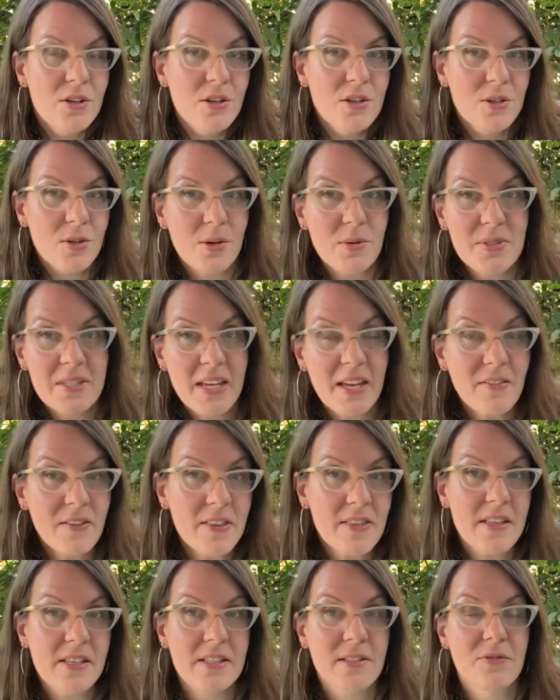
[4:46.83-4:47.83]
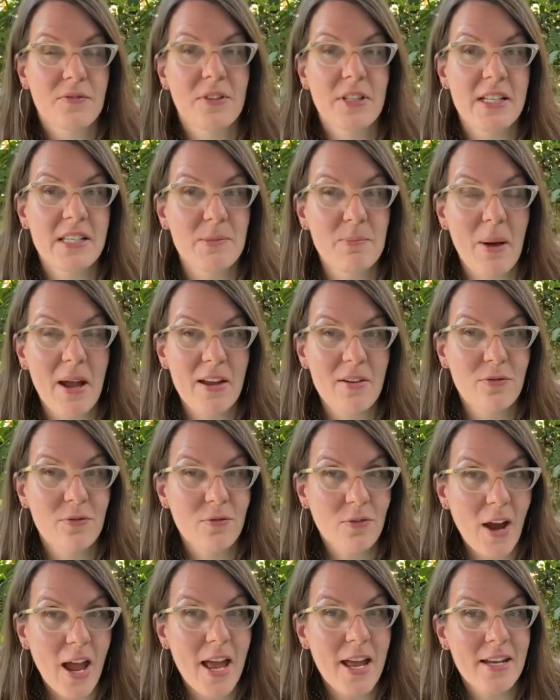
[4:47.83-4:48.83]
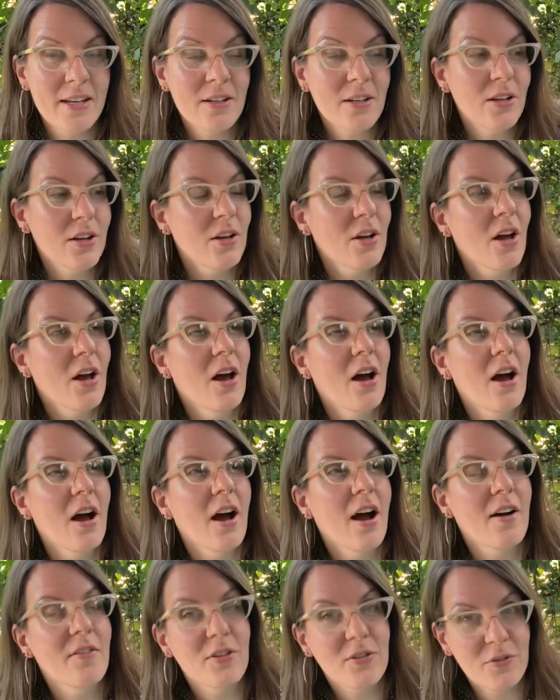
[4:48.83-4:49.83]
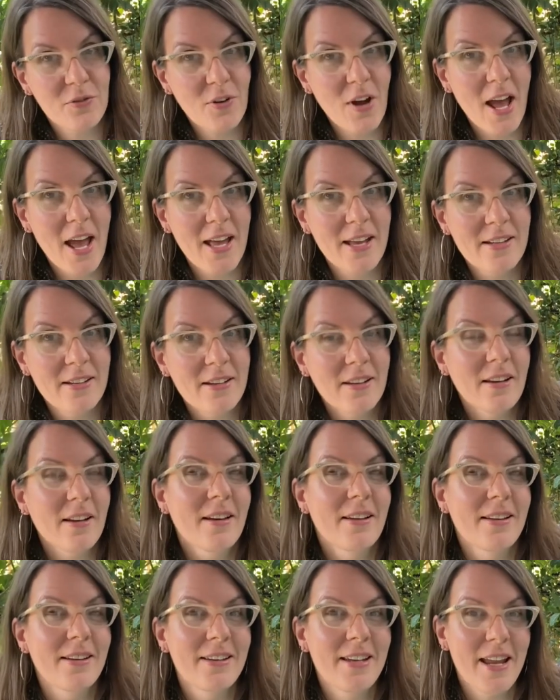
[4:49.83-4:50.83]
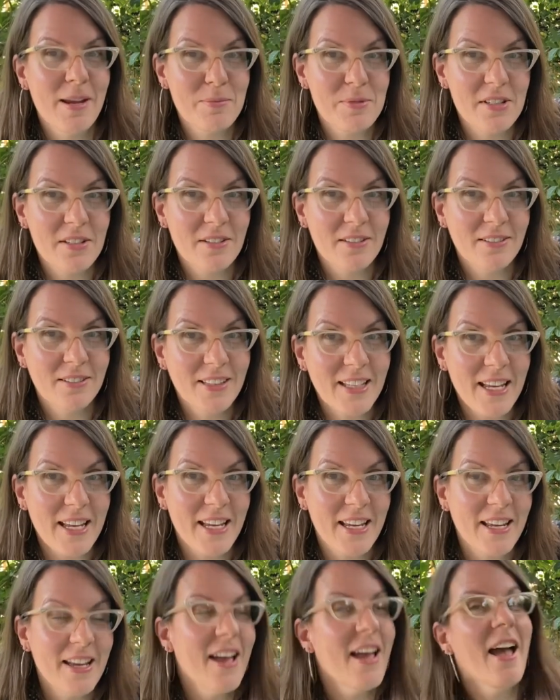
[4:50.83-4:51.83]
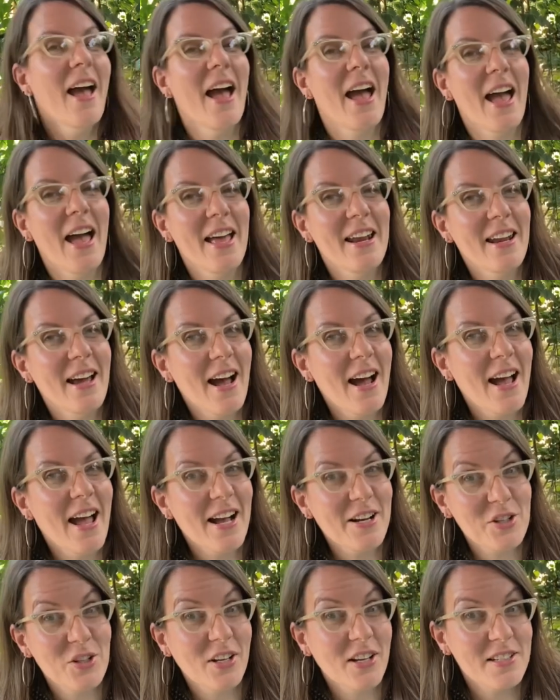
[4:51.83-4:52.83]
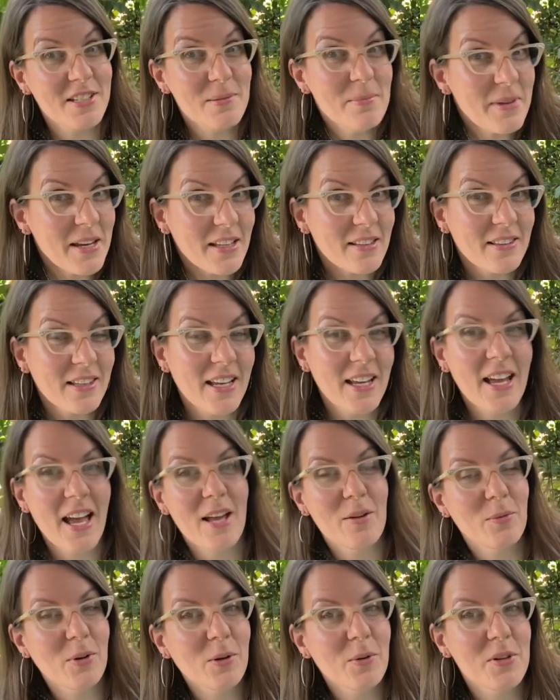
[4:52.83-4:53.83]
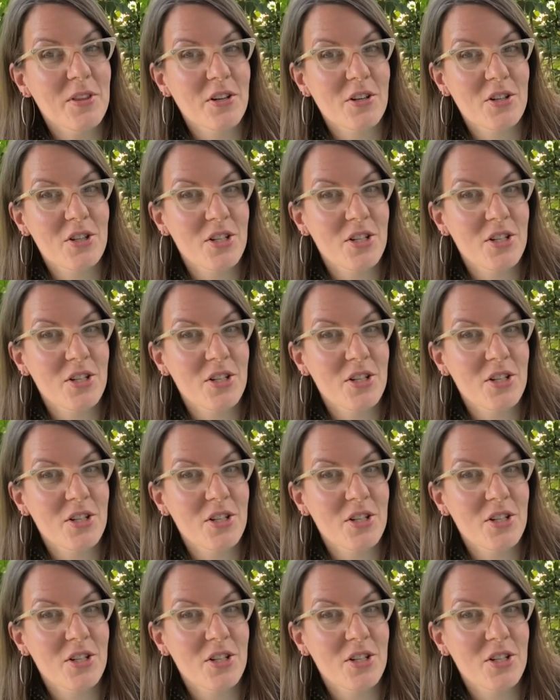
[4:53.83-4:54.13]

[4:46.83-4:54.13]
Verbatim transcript: So I was given this fleece by a friend of a friend named Lee, and I actually got to meet Lee and work with her.